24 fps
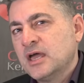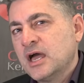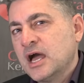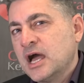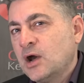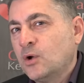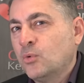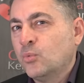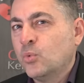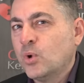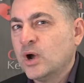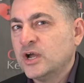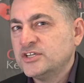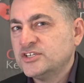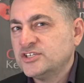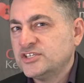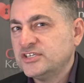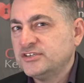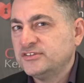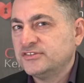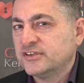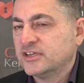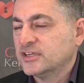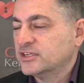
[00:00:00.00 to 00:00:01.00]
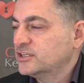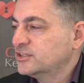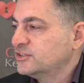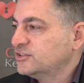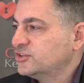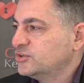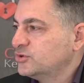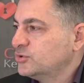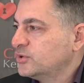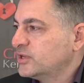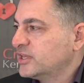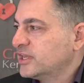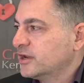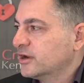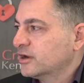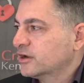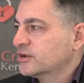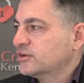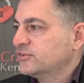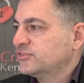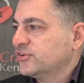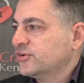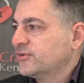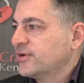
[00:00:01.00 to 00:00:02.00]
on what she's going to do here
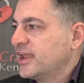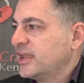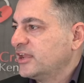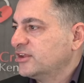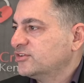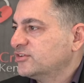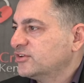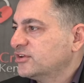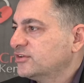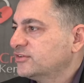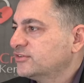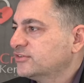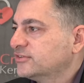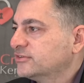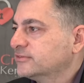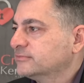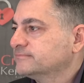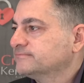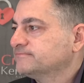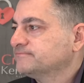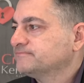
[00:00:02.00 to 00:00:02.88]
cuz you're anxious.